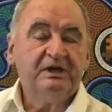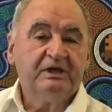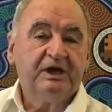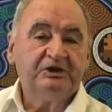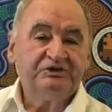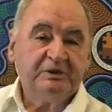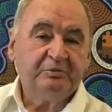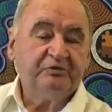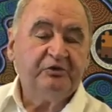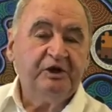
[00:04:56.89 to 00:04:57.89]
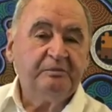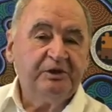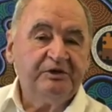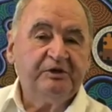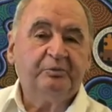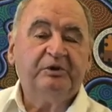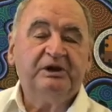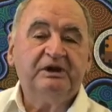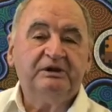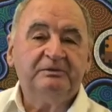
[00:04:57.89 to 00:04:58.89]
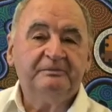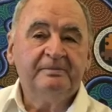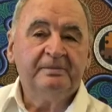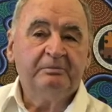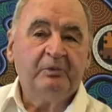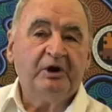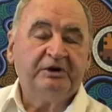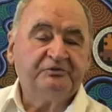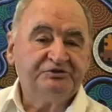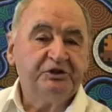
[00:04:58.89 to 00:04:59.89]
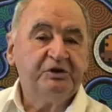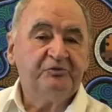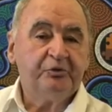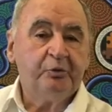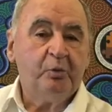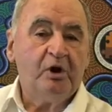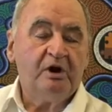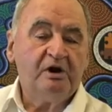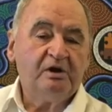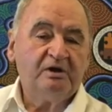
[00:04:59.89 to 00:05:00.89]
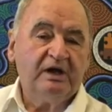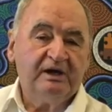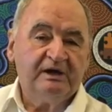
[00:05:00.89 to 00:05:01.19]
catch up with family that we might have seen for a while.